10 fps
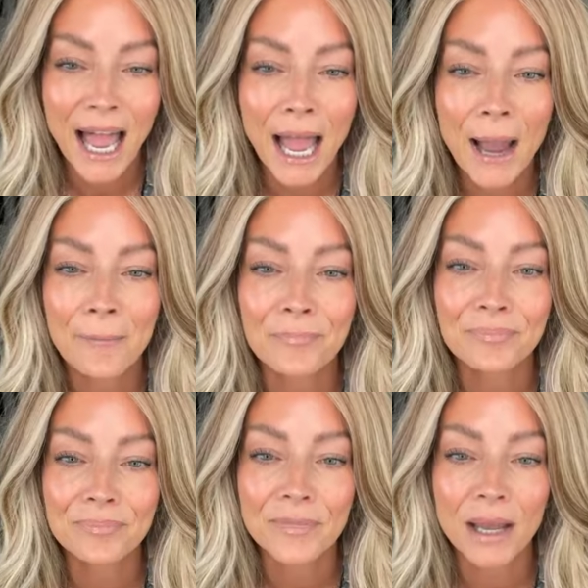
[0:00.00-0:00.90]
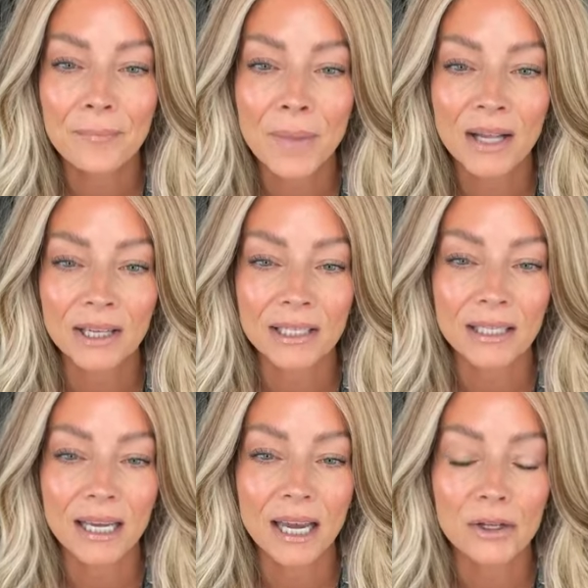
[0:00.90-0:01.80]
Um,
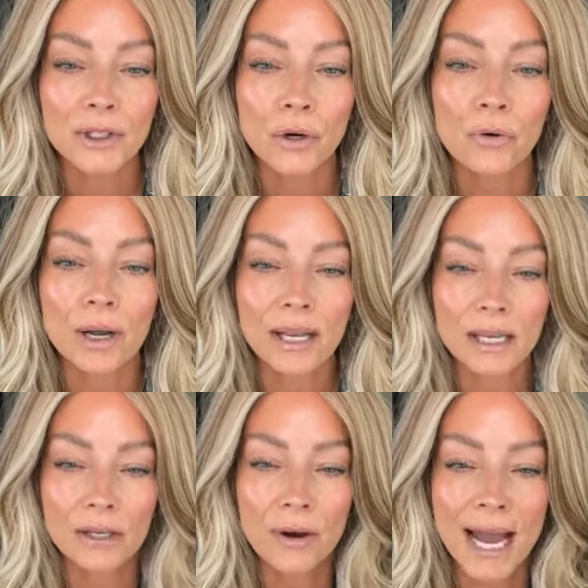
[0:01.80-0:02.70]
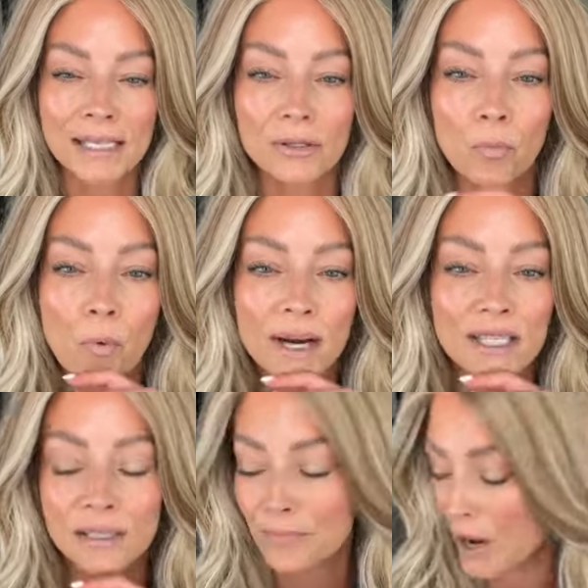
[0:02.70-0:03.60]
Mullen, so you asked,
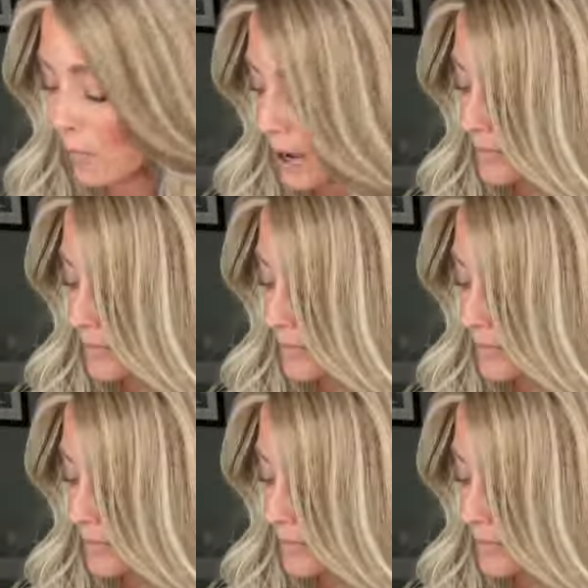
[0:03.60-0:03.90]
what is my